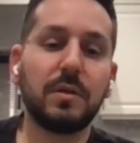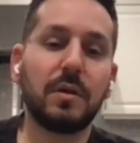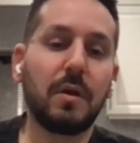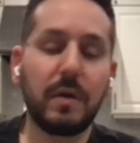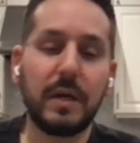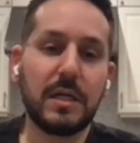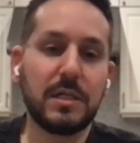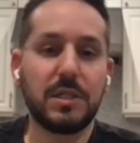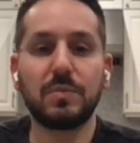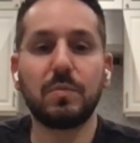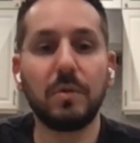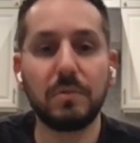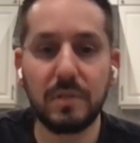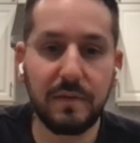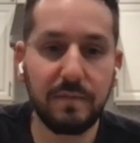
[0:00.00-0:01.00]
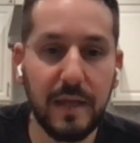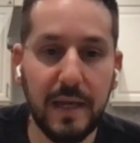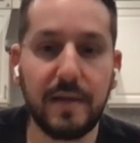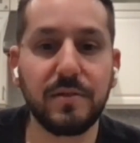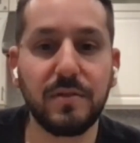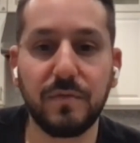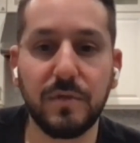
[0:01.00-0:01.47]
you know and i just won't leave the
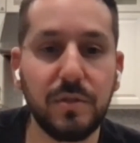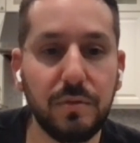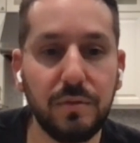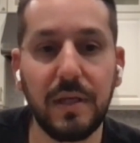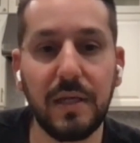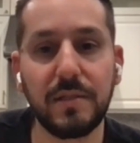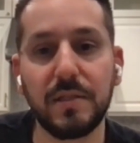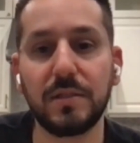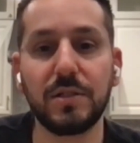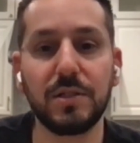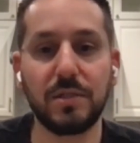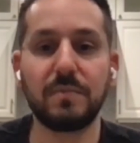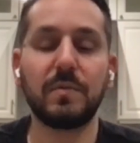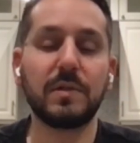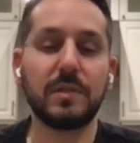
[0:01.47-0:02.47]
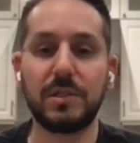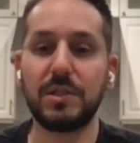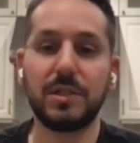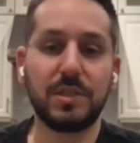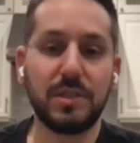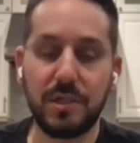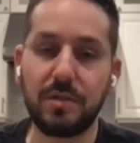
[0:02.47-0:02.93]
house for two days and just want to
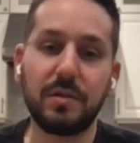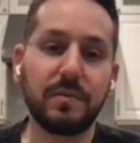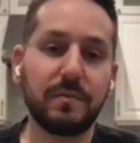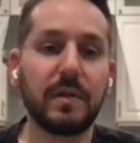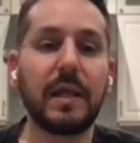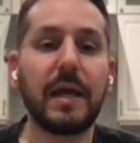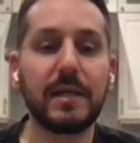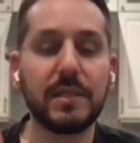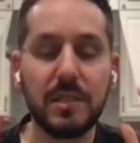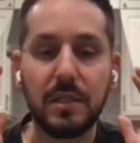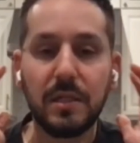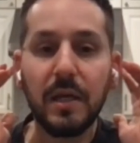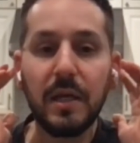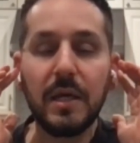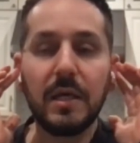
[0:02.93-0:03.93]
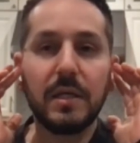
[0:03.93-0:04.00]
just chill and relax and